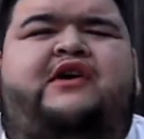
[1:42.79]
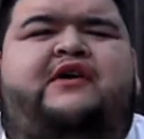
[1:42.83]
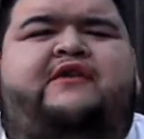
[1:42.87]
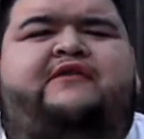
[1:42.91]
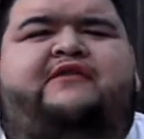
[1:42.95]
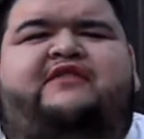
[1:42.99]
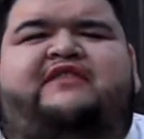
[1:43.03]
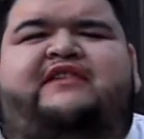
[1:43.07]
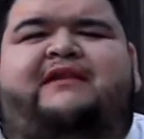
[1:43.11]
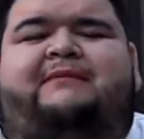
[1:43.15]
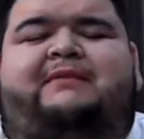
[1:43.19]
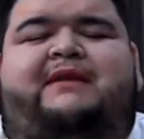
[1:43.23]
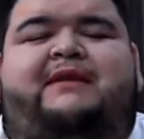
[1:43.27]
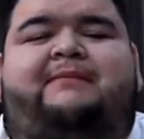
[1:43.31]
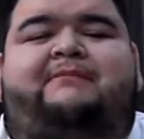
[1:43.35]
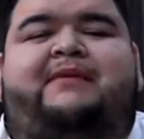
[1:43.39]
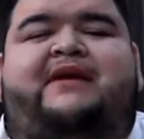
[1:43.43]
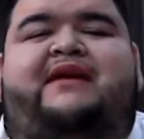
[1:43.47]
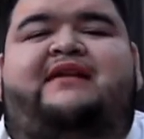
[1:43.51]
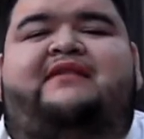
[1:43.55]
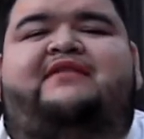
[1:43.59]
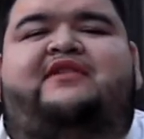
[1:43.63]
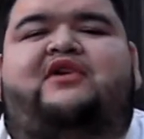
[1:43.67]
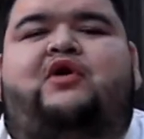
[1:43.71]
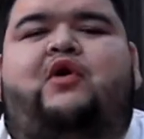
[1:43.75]
For something
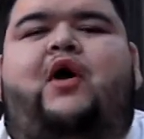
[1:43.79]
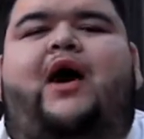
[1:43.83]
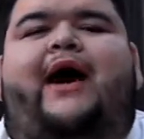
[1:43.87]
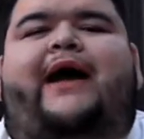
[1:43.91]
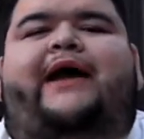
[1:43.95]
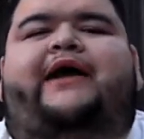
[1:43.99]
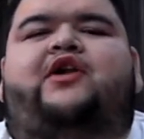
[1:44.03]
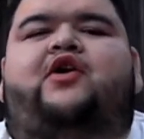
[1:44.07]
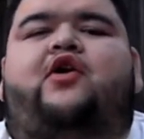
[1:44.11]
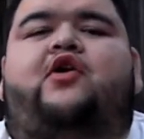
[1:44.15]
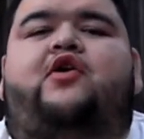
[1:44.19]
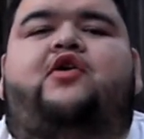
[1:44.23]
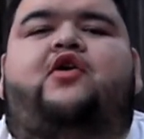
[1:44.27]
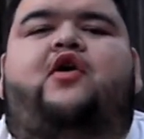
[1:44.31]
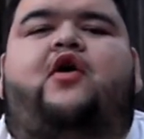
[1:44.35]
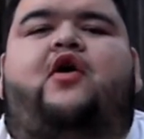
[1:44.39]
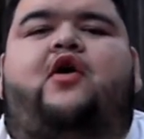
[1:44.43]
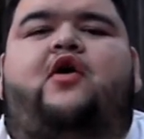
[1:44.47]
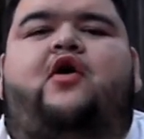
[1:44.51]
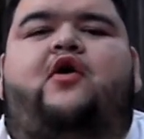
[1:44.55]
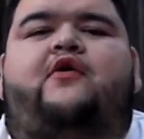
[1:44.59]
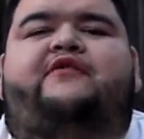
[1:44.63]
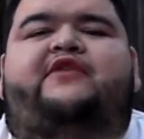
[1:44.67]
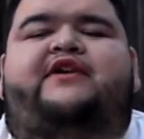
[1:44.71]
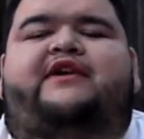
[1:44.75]
being so high in alcohol,
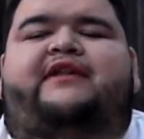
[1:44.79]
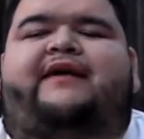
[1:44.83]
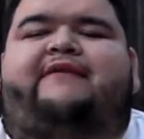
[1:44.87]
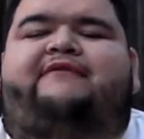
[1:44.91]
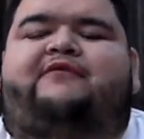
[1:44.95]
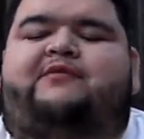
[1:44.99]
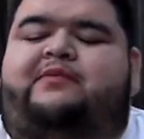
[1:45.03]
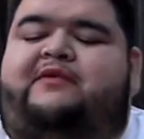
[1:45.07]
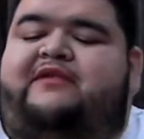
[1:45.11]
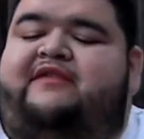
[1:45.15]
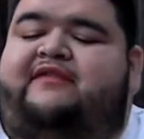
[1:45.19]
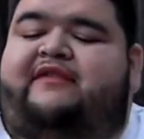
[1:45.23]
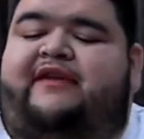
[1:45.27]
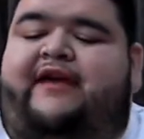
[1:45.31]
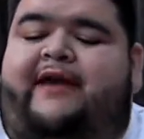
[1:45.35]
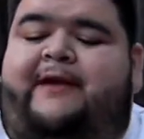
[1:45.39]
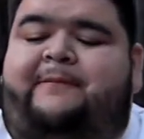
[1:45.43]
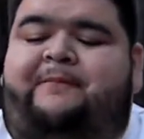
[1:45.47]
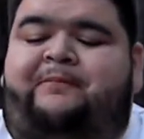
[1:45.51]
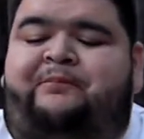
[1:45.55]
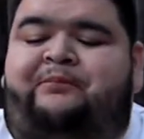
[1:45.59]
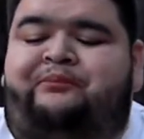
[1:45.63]
over 11%,